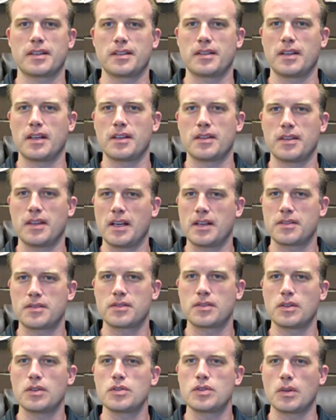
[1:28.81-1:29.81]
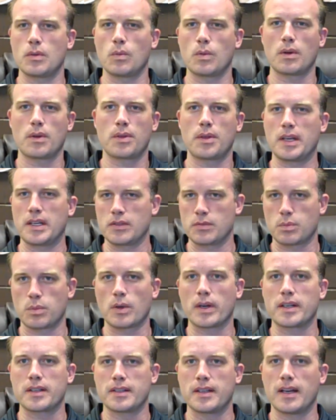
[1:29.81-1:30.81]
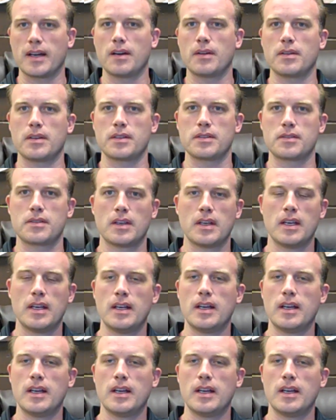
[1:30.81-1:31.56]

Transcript: And that's usually where things break down, is